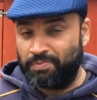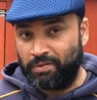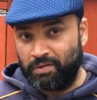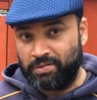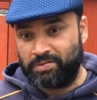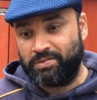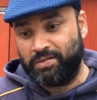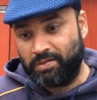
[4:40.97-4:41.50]

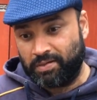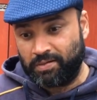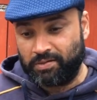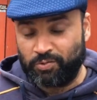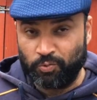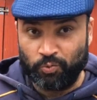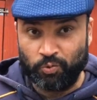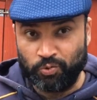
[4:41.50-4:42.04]
plastic
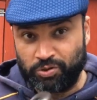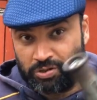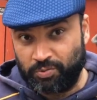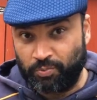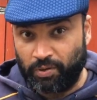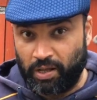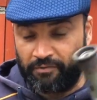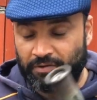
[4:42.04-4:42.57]
torch
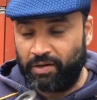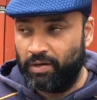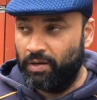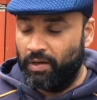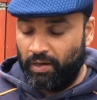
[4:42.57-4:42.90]
whatever